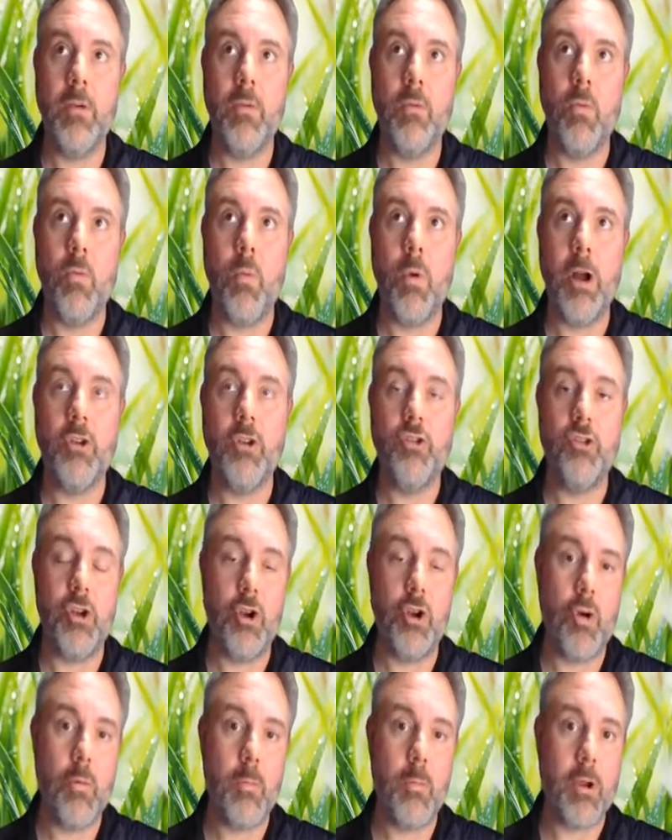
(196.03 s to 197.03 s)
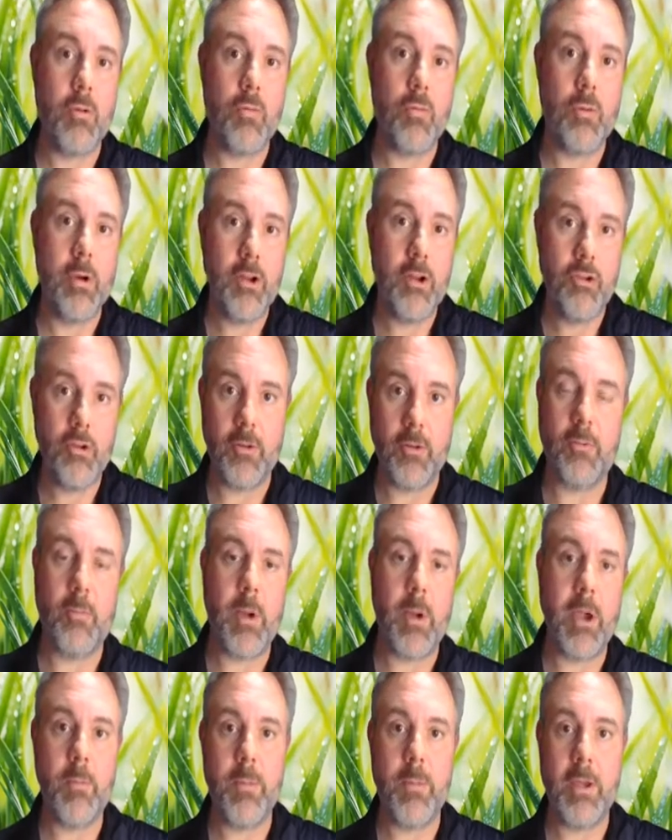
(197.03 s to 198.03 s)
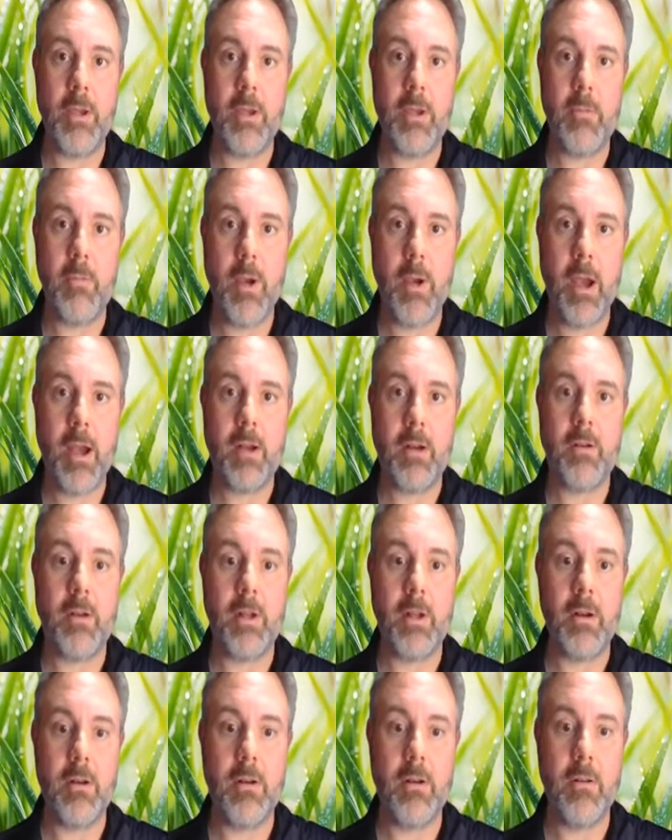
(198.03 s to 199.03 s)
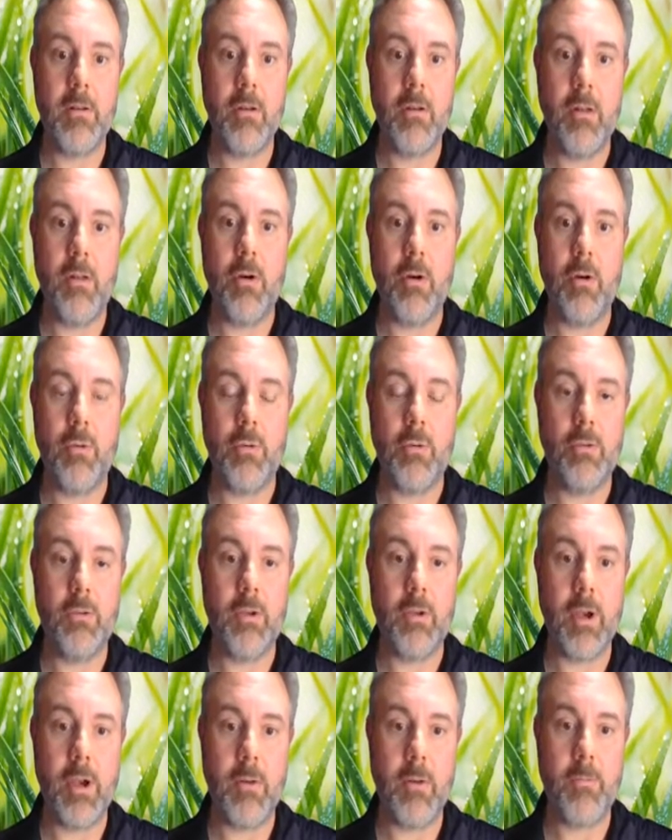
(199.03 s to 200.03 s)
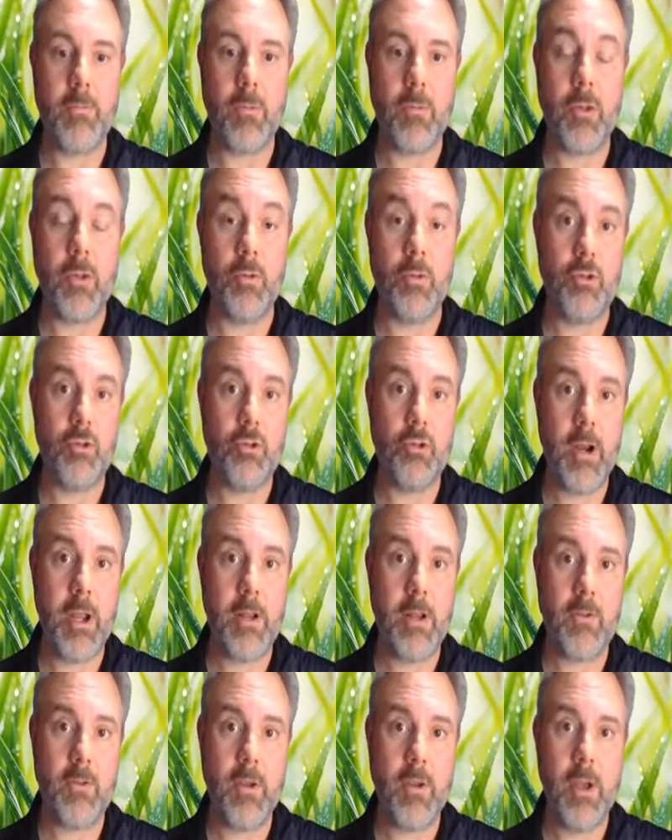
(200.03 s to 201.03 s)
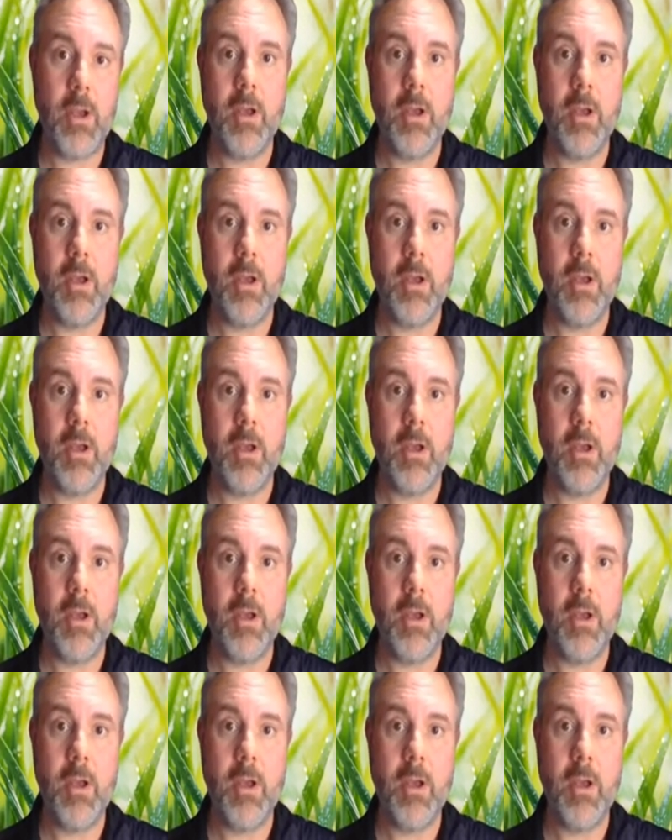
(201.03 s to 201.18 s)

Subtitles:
what genomic regions might be impacting those traits,